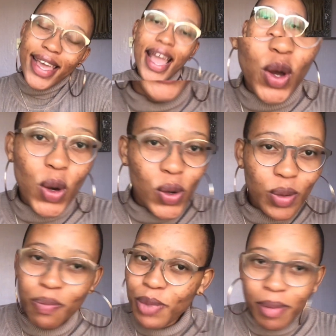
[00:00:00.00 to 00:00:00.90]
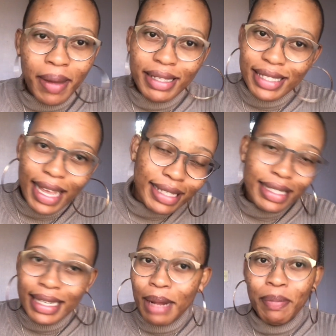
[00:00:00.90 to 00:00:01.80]
I know people might say,
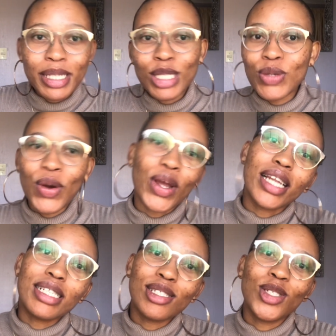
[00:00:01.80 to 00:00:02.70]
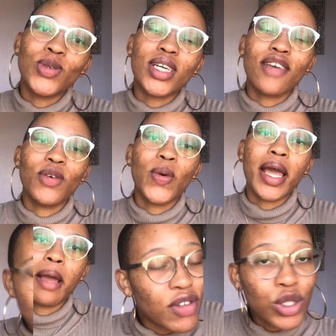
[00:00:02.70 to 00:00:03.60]
isn't it a bit too early to do a
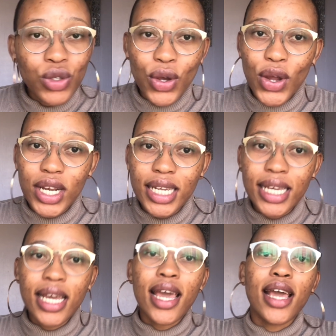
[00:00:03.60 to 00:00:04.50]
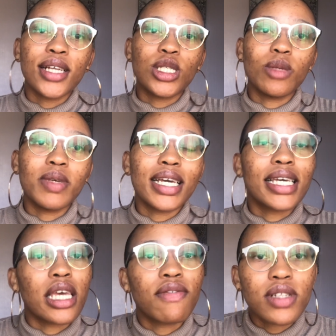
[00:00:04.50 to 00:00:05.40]
giveaway? Never too early to be a
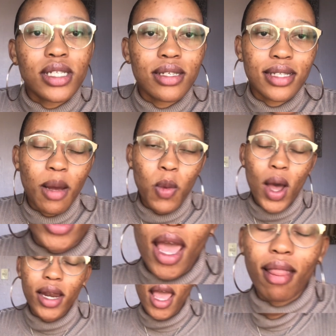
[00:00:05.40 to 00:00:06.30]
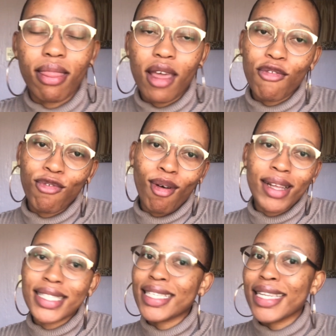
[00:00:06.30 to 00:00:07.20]
gift to someone, and therefore
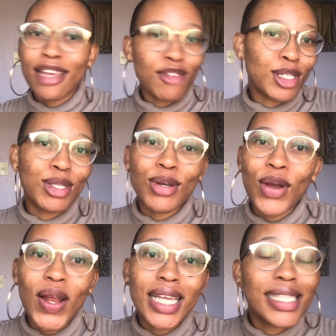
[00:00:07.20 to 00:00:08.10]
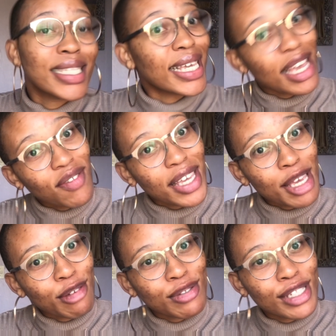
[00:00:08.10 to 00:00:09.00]
it's never too early to give a
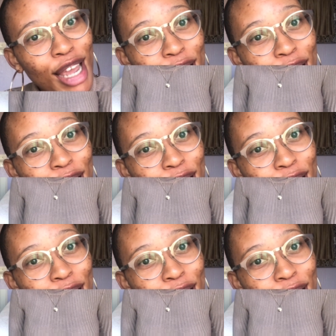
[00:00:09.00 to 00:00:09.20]
gift.